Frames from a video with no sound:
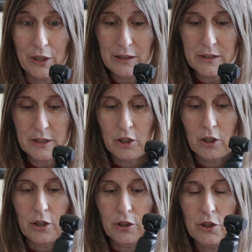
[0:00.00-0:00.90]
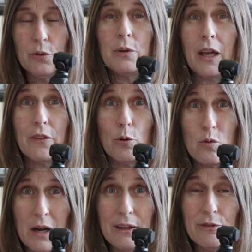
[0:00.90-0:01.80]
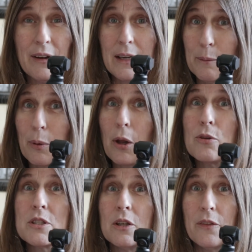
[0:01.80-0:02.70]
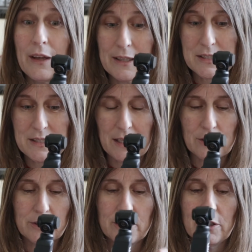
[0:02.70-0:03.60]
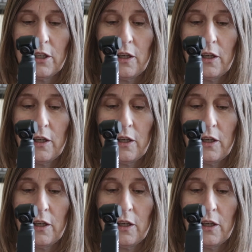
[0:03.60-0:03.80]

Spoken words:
it, you get the Wi-Fi and Bluetooth as standard,